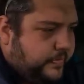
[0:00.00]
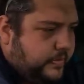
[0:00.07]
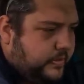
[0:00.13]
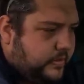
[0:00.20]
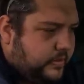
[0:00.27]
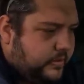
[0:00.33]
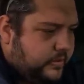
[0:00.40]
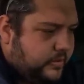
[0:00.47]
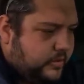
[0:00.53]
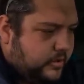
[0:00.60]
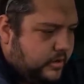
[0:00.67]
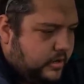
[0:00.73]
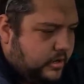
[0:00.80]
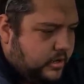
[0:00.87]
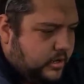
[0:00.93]

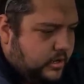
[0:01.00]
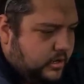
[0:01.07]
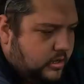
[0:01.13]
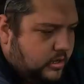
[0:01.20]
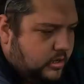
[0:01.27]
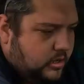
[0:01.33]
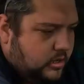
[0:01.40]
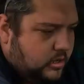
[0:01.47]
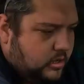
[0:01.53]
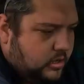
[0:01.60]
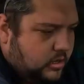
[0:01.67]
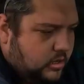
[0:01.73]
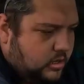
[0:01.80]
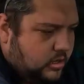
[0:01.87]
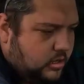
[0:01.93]

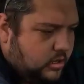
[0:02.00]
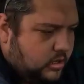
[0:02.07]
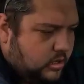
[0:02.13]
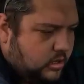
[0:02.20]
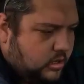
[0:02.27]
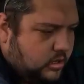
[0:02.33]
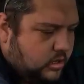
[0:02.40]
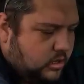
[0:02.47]
[no speech]